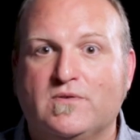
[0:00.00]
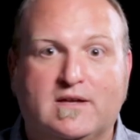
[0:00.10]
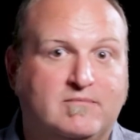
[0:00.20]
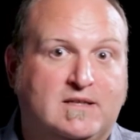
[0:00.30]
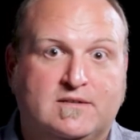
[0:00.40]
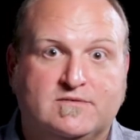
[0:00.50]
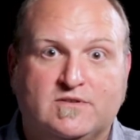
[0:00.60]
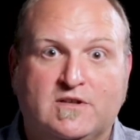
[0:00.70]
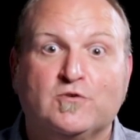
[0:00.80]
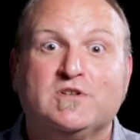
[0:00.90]
that
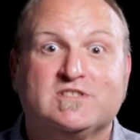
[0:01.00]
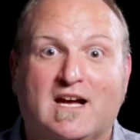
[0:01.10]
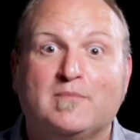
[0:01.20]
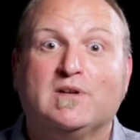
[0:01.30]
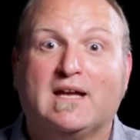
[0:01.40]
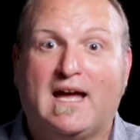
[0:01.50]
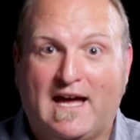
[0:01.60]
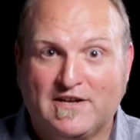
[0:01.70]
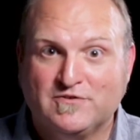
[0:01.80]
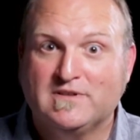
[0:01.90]
you're discipling
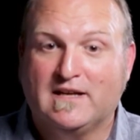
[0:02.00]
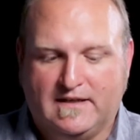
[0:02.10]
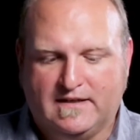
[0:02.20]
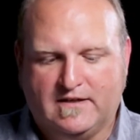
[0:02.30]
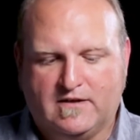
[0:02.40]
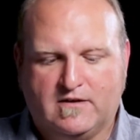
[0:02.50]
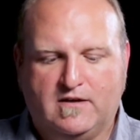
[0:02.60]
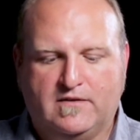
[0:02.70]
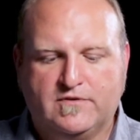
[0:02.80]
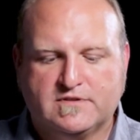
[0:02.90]
as you're taking care
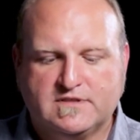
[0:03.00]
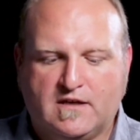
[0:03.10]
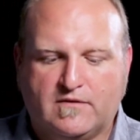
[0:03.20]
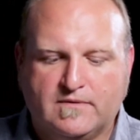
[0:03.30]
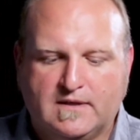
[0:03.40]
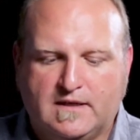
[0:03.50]
of yourself.